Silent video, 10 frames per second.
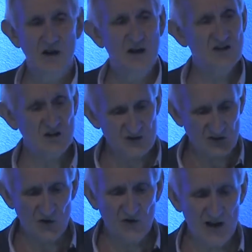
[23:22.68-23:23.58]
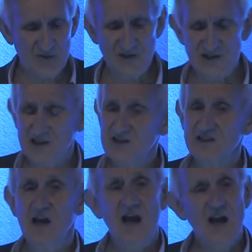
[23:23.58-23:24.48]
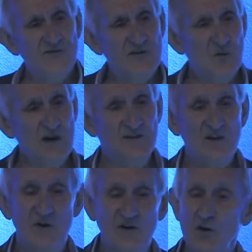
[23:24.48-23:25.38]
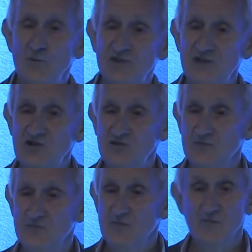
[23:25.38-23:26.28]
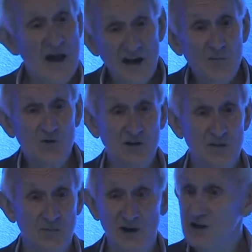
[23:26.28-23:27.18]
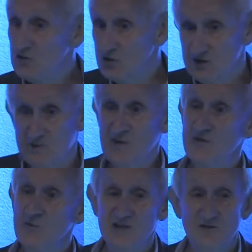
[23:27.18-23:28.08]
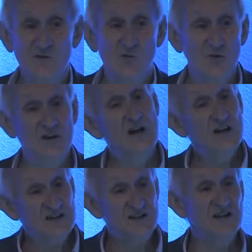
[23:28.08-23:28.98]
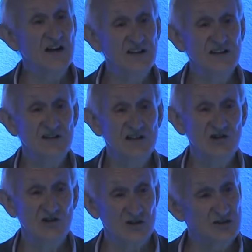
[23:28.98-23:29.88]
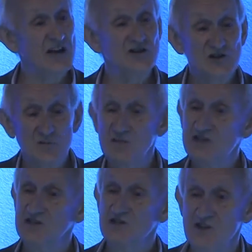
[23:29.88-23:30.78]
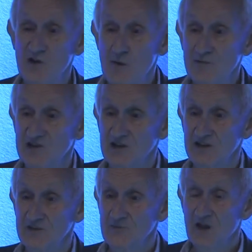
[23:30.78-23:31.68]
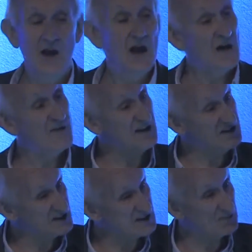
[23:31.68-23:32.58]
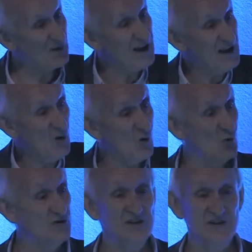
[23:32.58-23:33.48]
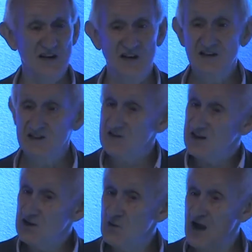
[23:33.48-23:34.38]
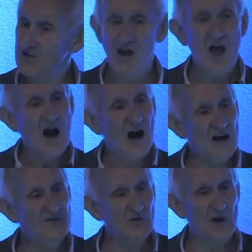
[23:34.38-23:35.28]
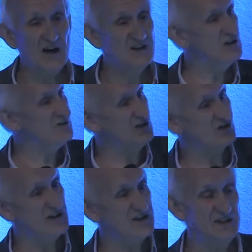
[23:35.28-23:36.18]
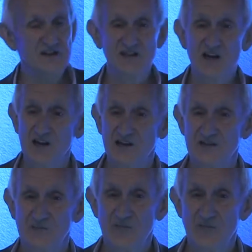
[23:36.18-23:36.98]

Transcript: So it's an online business. Every week they run a competition. Anybody can play. You could spend the rest of the morning designing a T-shirt and submit it to their website. And they display all the designs, and there you have high variety of interesting designs.